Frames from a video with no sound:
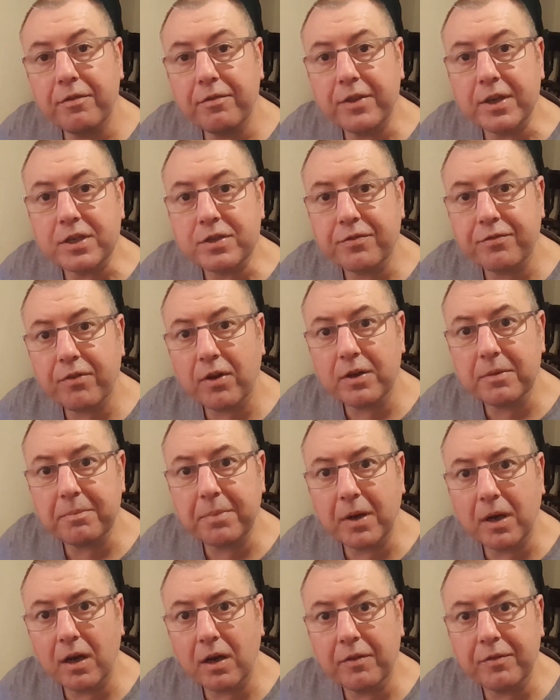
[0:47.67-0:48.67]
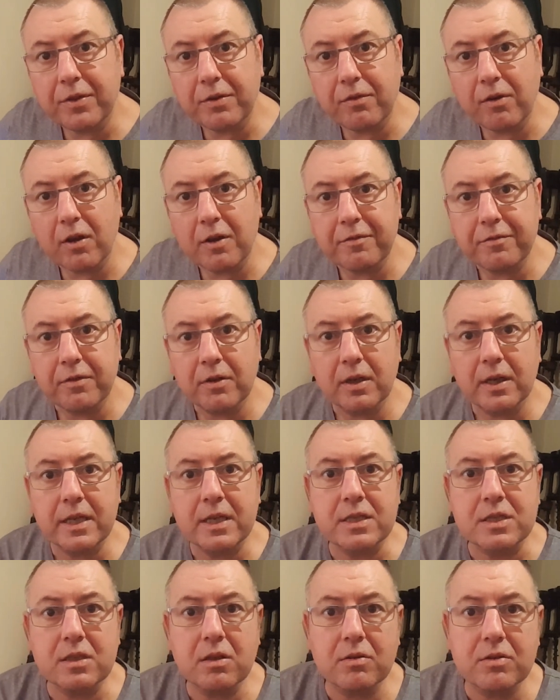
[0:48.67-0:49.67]
this front part of the rifle
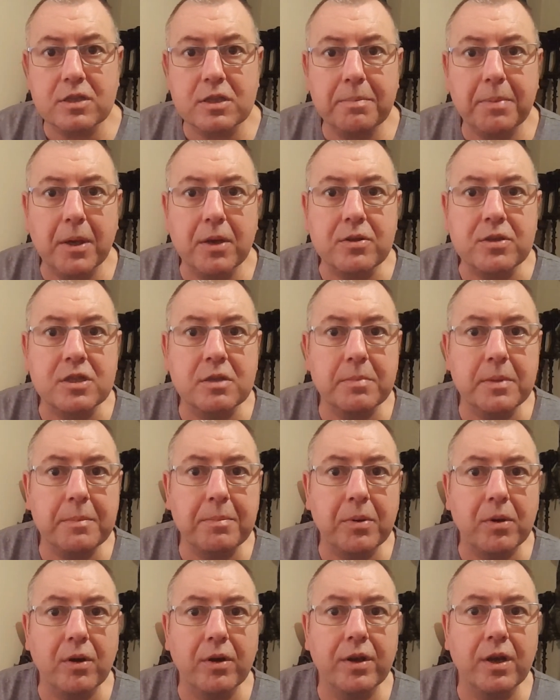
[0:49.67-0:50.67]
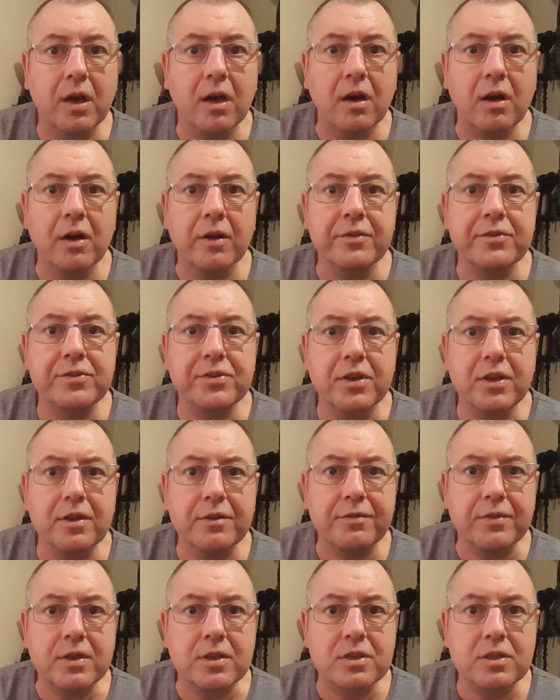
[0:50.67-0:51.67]
is not supposed to be put on a hard
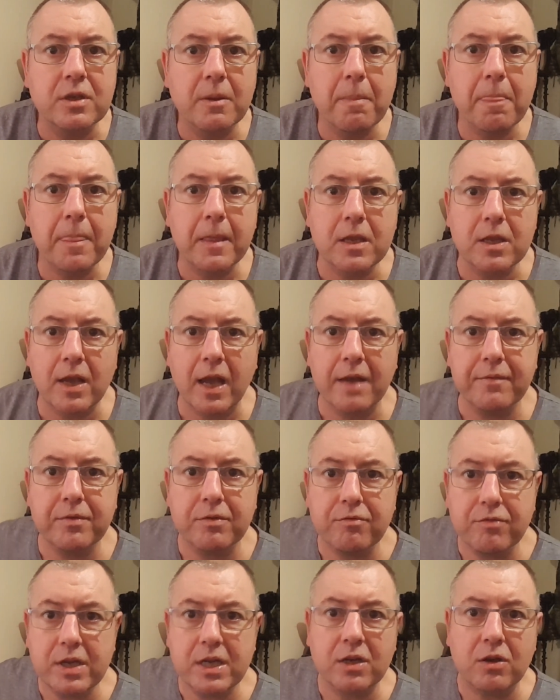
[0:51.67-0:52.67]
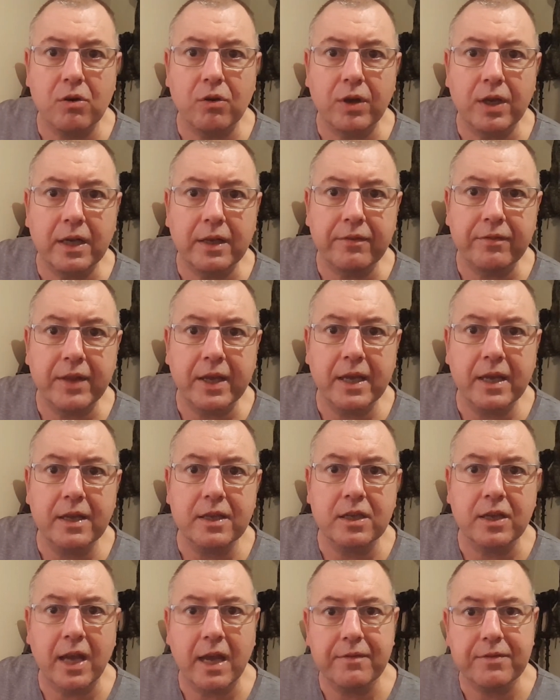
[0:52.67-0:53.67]
surface. You have a recoil in there,
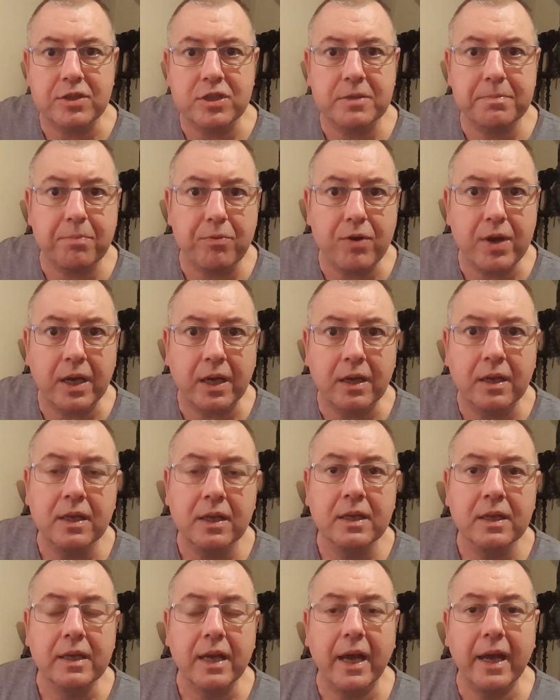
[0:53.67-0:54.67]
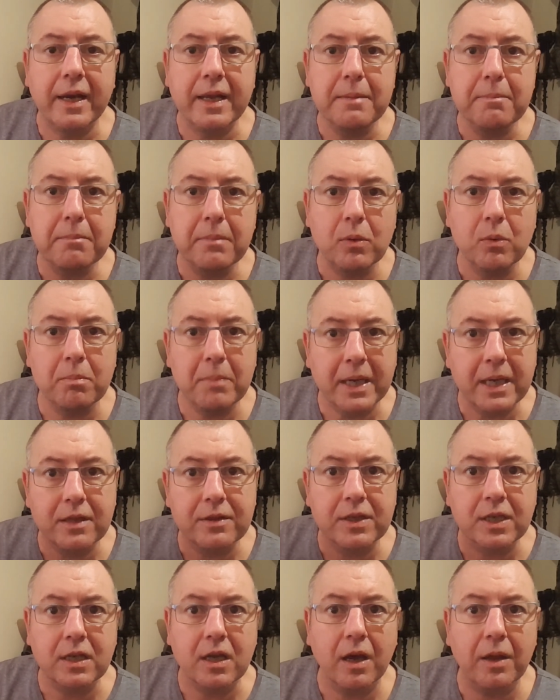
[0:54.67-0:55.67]
you have a spring, and it will
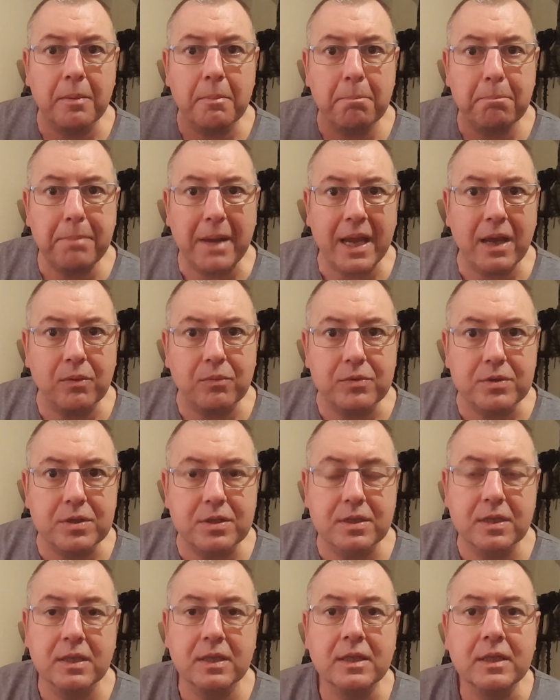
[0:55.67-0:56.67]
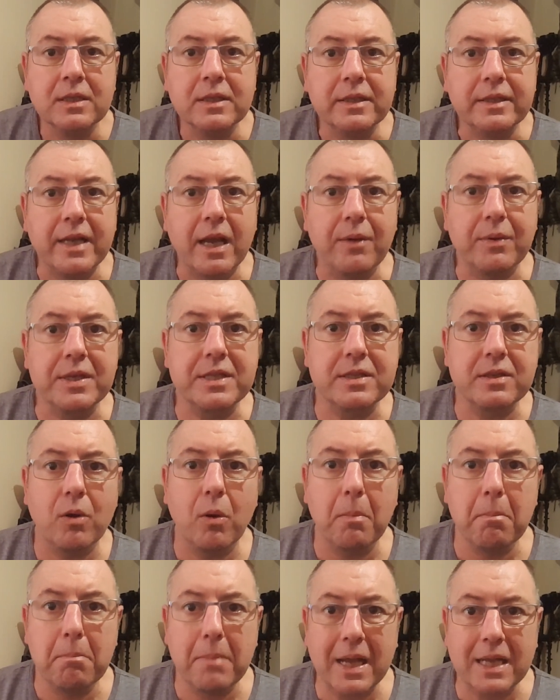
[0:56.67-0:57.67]
make the gun bounce. Now, it's
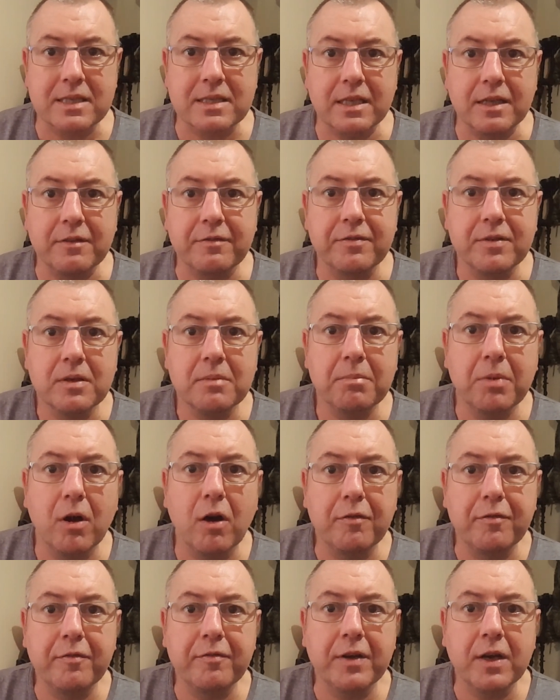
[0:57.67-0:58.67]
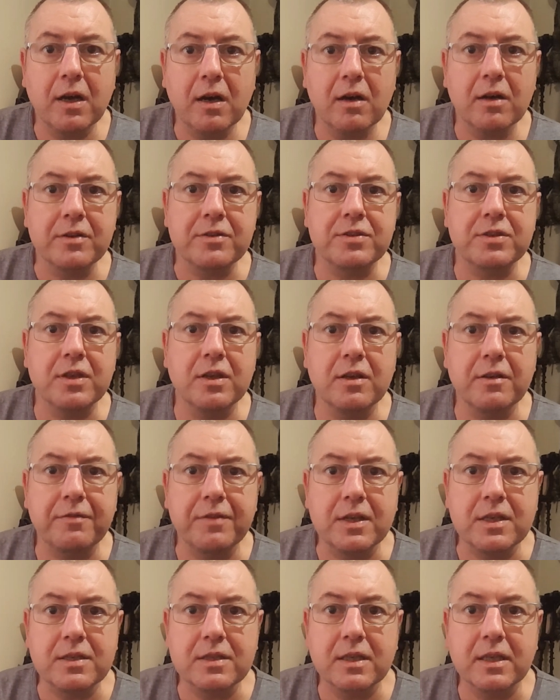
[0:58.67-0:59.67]
not massive, but off of a hard
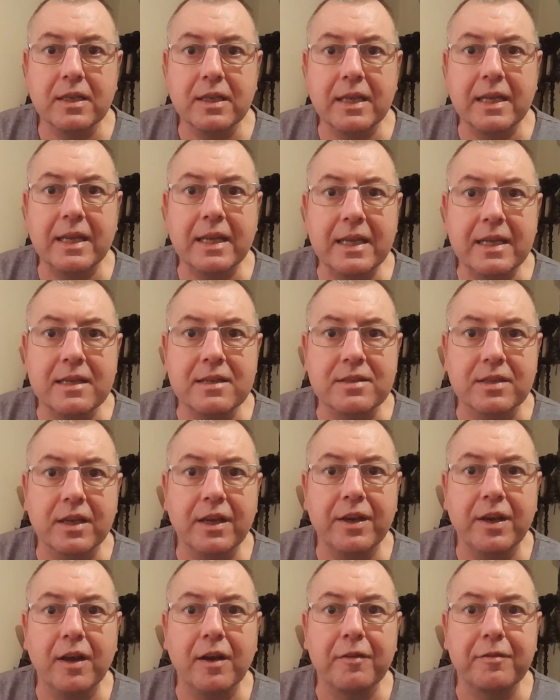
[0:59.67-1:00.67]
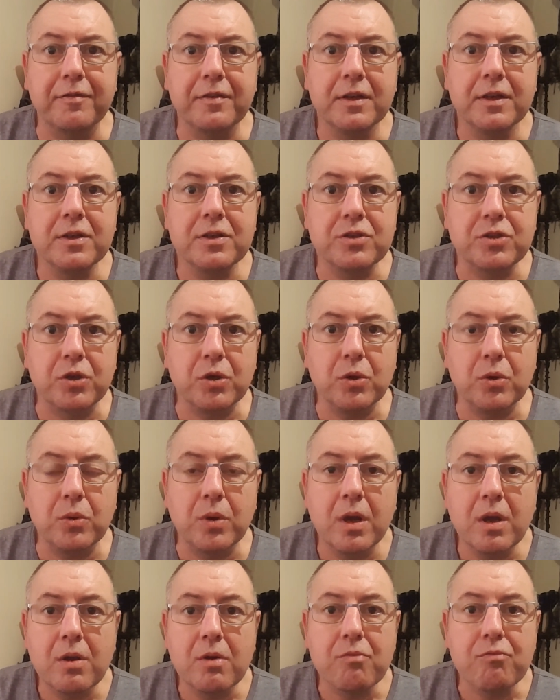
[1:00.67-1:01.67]
surface, it is enough
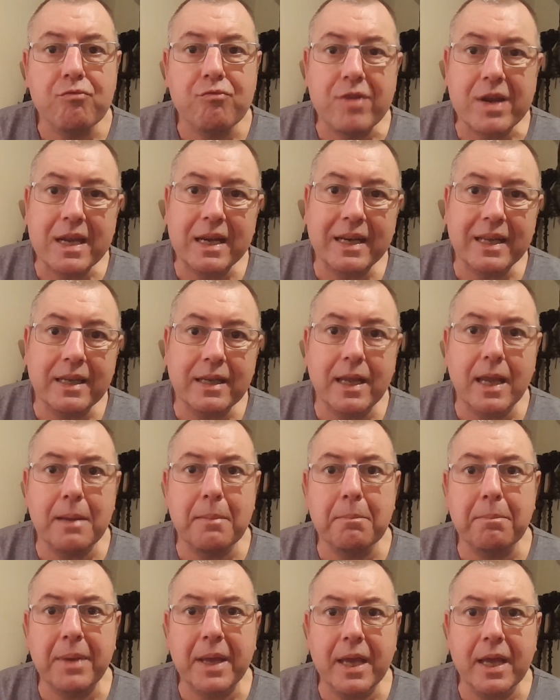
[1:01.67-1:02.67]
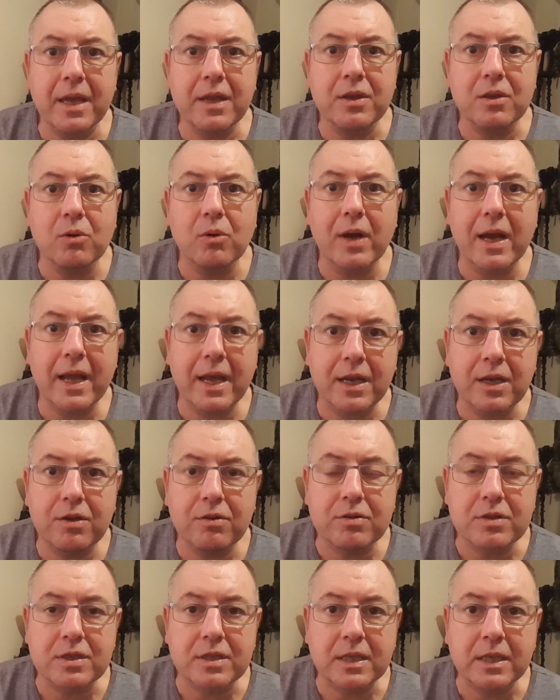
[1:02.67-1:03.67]
to really impair your
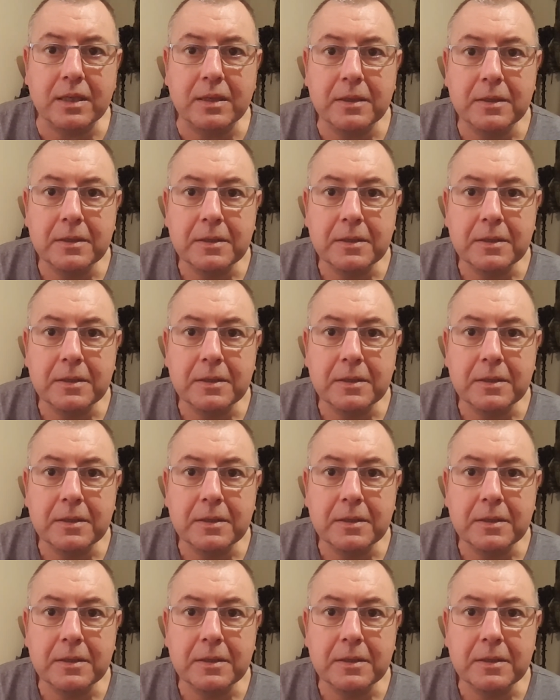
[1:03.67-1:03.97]
accuracy.